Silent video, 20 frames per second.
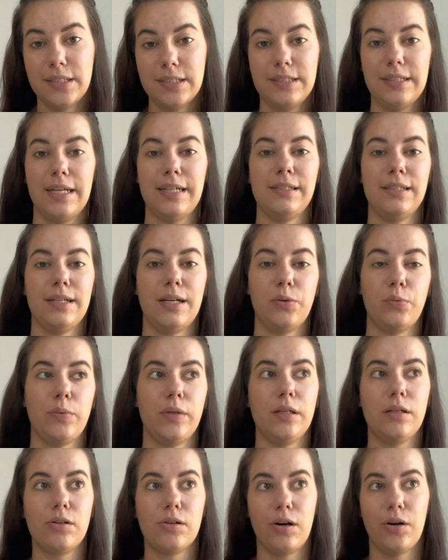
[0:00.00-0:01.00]
and that we
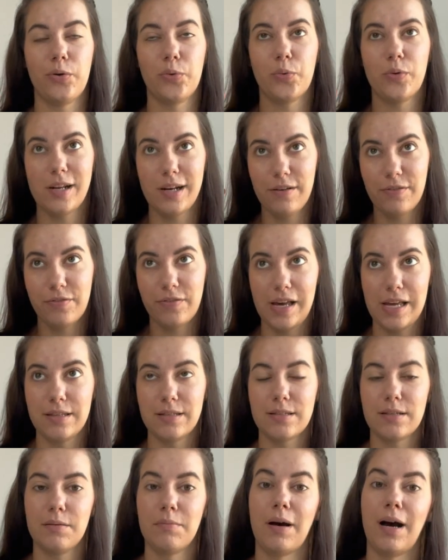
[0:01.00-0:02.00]
can't really
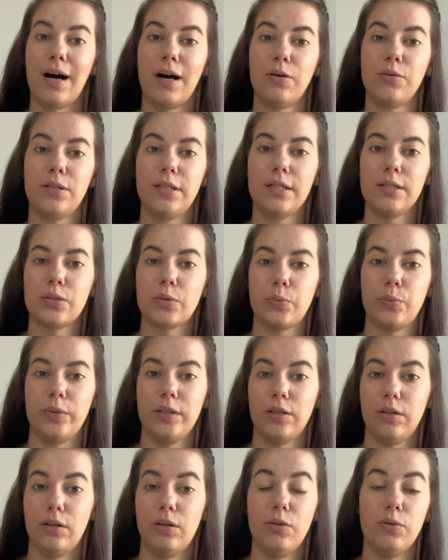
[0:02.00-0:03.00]
fathom how this
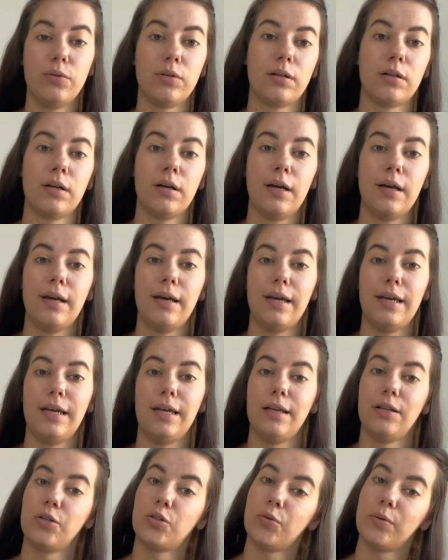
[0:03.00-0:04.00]
will look
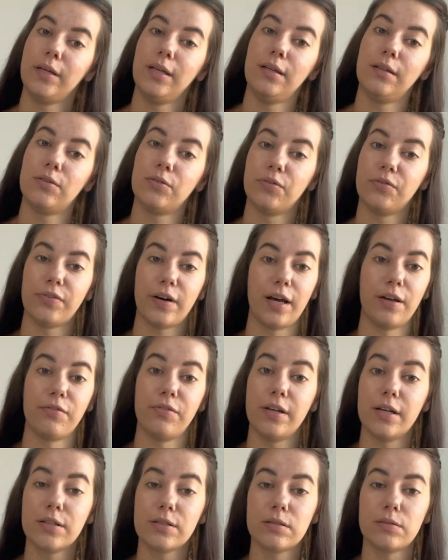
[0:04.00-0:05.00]
in 3 to 5
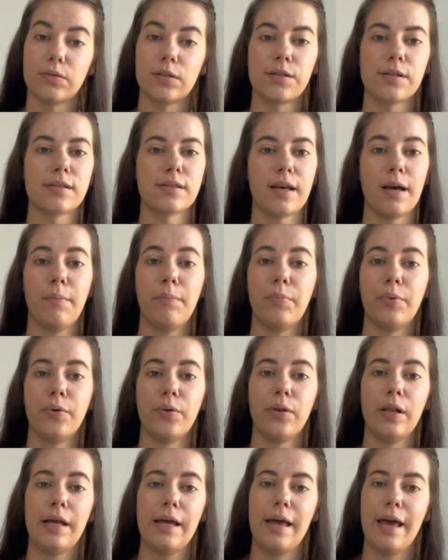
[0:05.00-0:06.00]
years, for
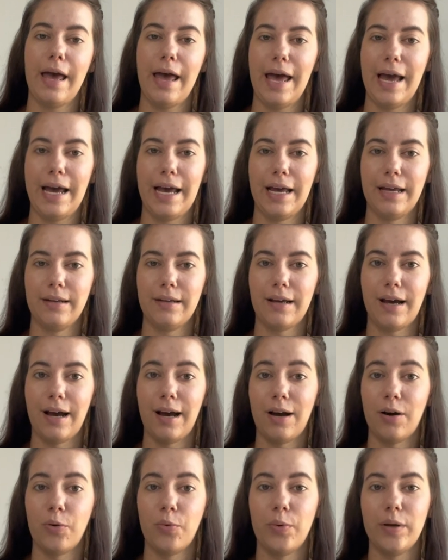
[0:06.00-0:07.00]
example, and
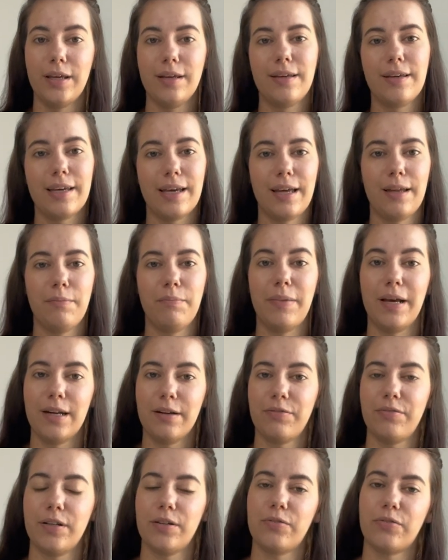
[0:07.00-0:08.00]
how we can
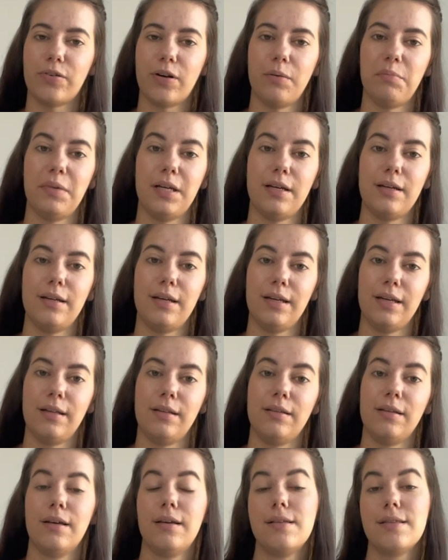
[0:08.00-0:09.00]
benefit from it
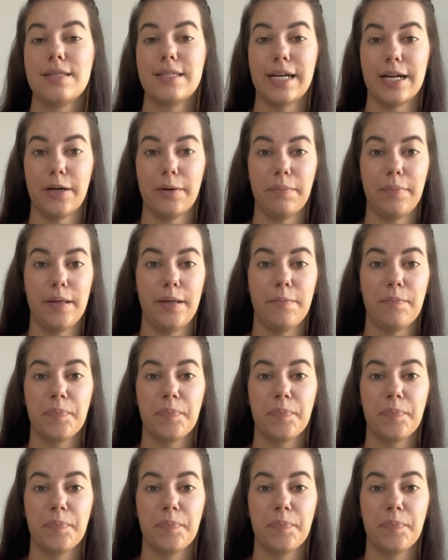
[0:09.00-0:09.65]
in therapy.